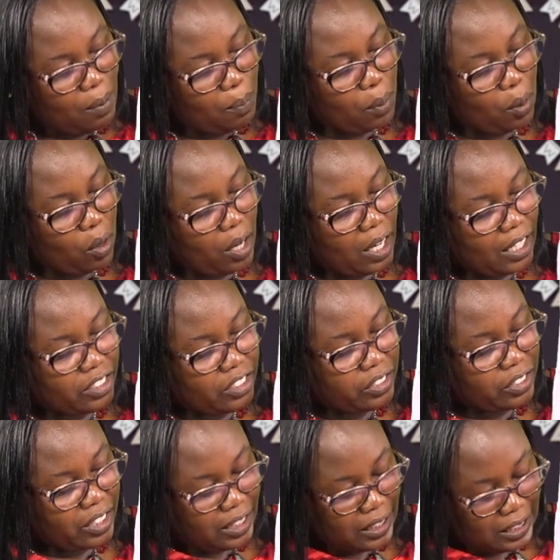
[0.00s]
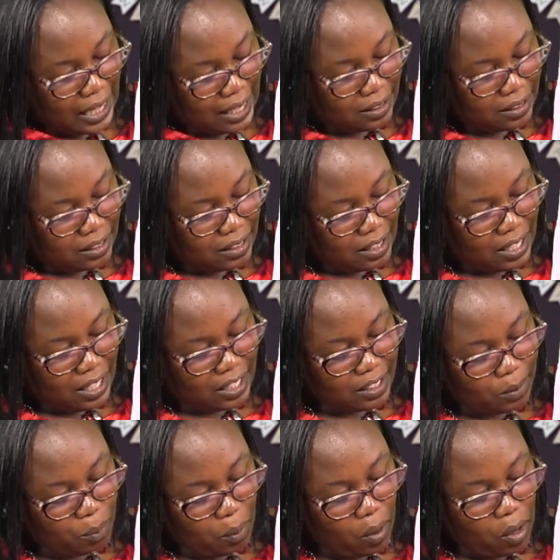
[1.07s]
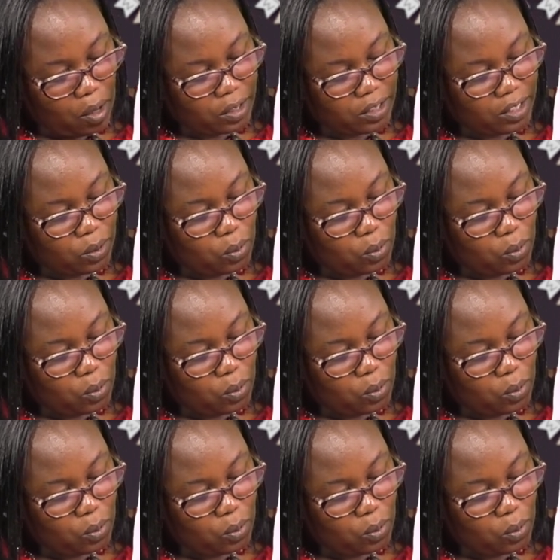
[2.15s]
Poetry, dancing, sports,